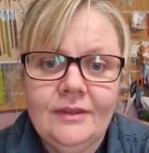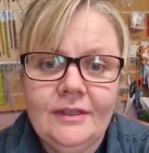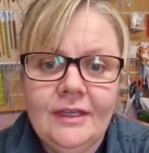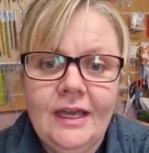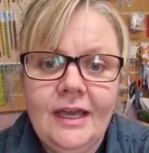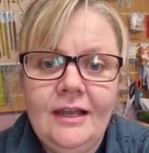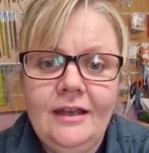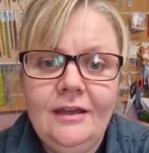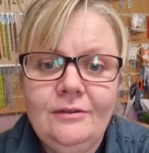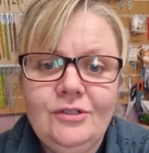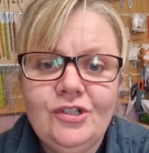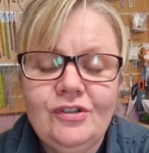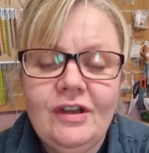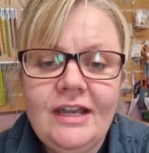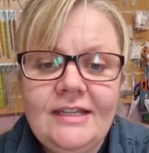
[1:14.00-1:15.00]
hello
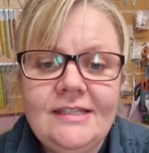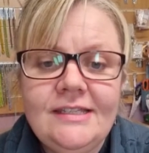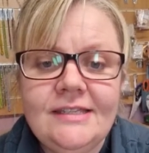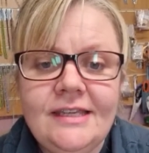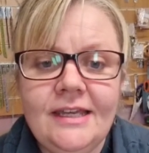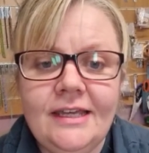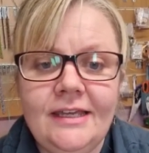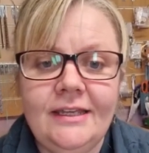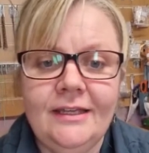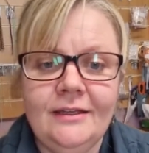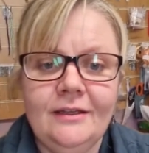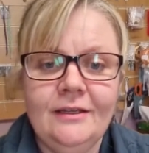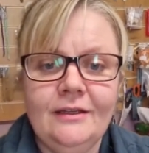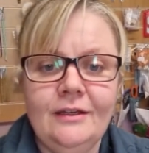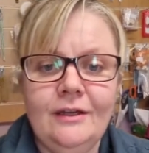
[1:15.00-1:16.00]
Tracy.
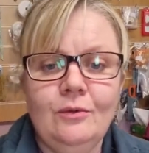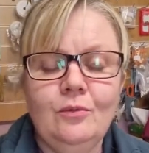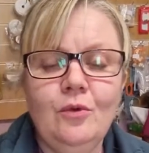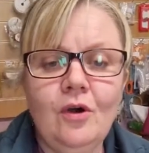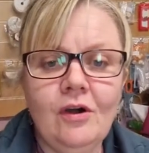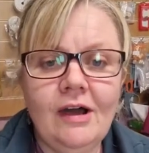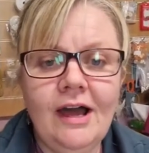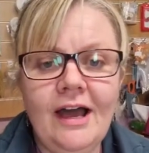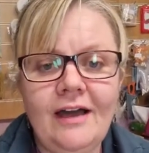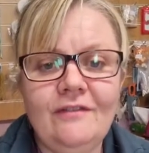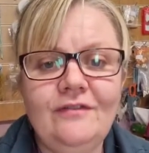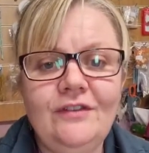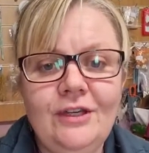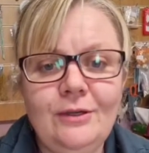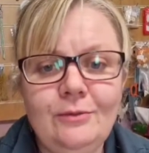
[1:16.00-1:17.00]
What have
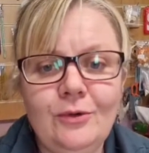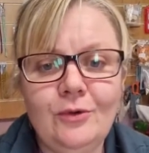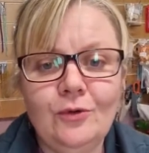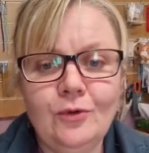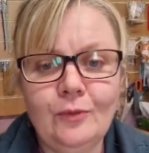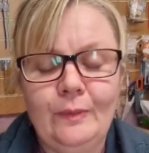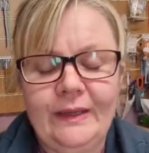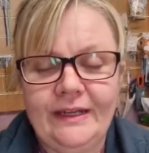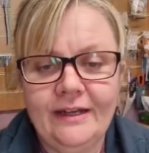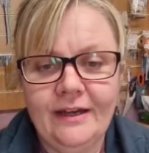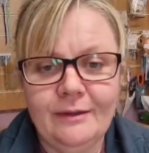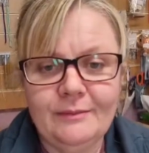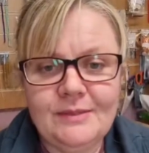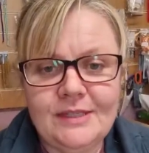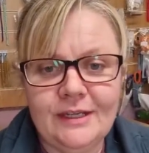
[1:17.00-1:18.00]
you all been
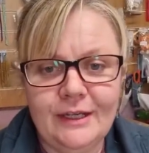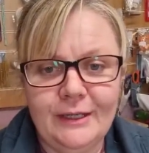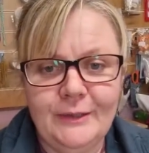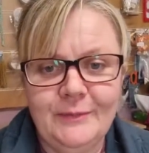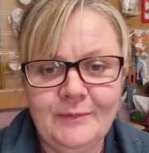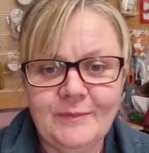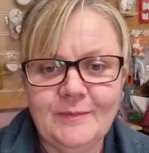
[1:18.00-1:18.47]
up to?